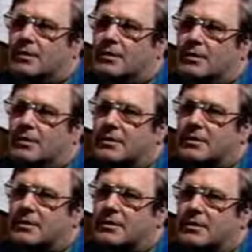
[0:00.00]
us to care
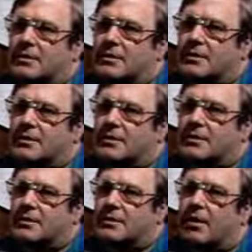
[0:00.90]
for them were we to
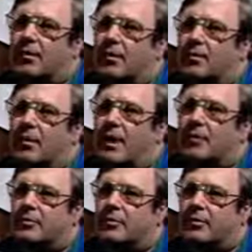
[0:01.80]
become
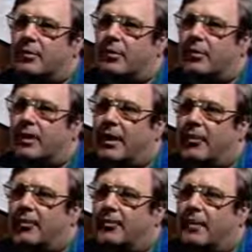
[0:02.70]
responsible for their care.
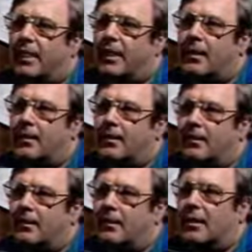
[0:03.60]

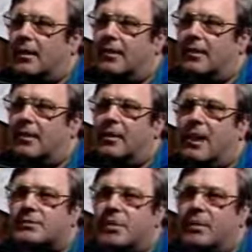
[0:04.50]
And
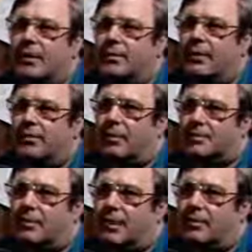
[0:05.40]
that's what led me
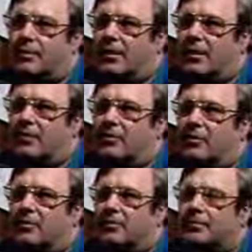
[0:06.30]
originally into the literature,
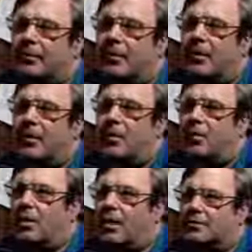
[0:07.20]

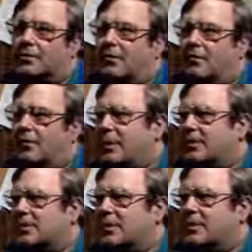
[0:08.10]
where I discovered
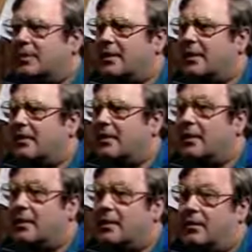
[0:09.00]
basically that,
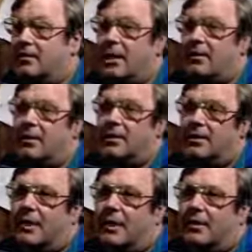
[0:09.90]
in my opinion,
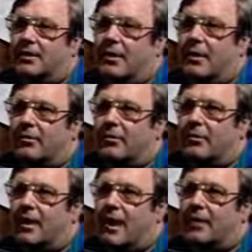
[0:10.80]
the AIDS virus was
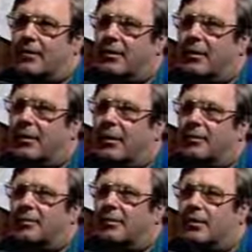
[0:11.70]
not a
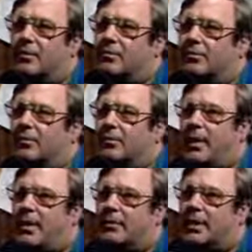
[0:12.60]

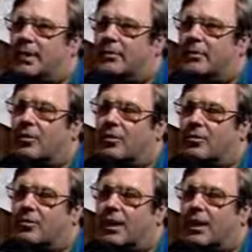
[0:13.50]
spontaneous occurrence
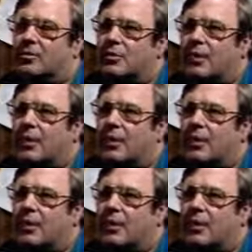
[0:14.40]
of nature, but